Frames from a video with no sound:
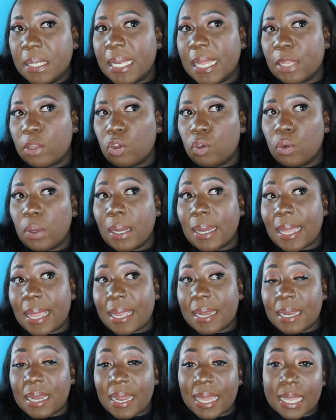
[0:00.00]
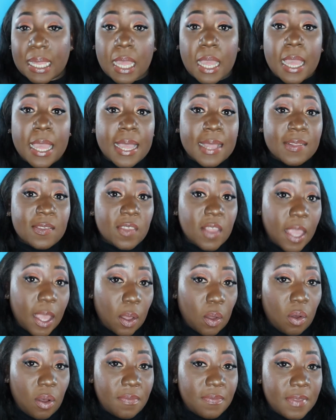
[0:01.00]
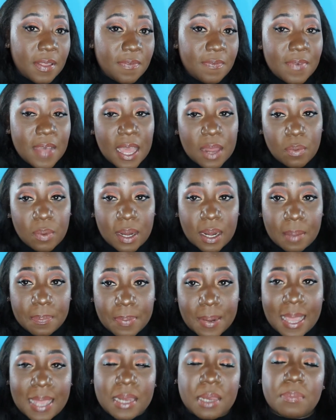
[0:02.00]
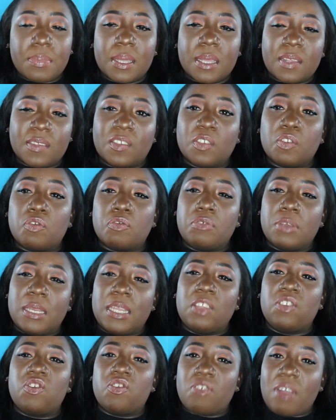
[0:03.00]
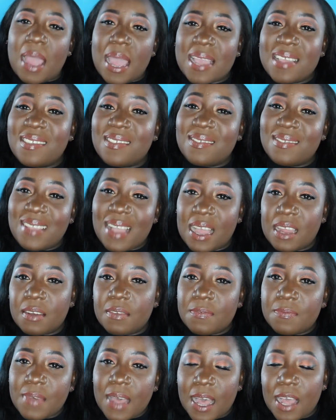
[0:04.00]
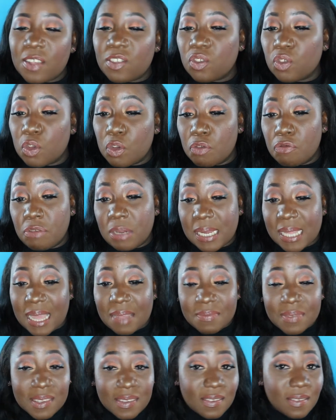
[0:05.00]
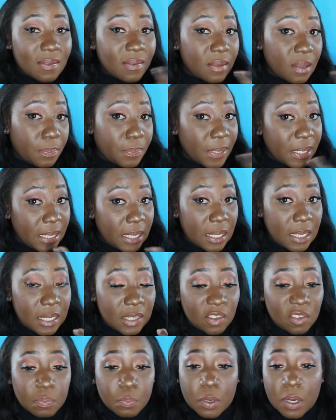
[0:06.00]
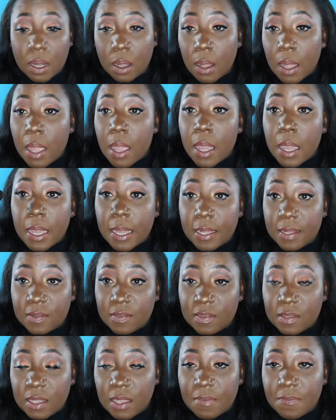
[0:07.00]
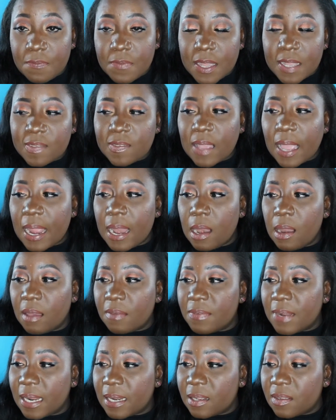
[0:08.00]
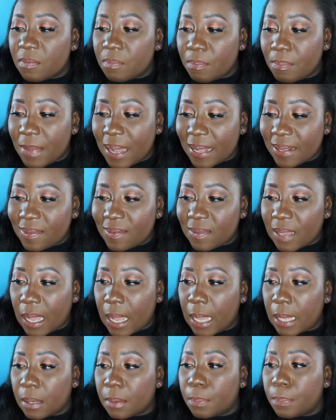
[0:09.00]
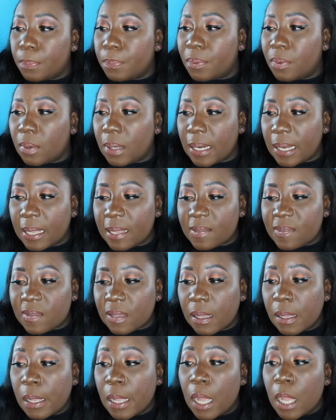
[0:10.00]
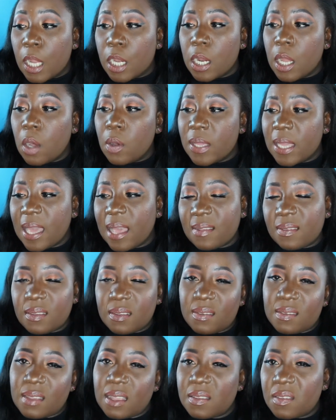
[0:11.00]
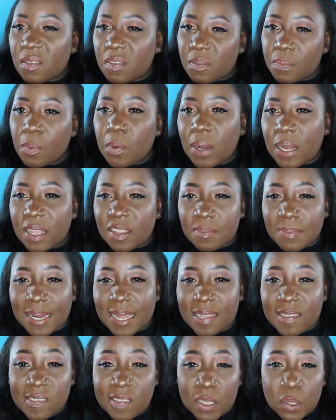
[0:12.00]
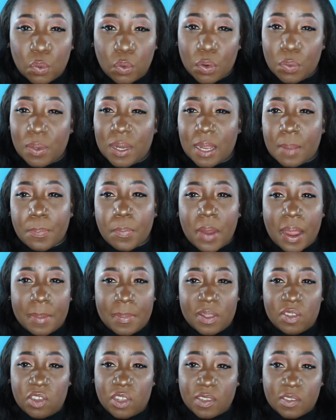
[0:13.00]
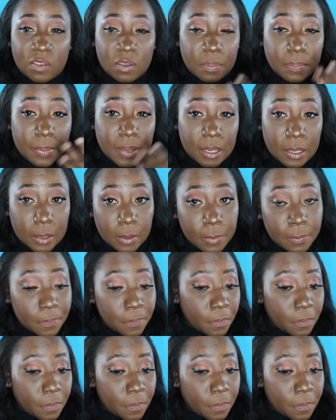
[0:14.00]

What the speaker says: that you all kind of like take off the fan when applying it, because it really dries that fast, so you really have to stipple in this product into your face. I love that it's matte and poreless. Now, yes, it says it's poreless, but I still go in with a primer just to blur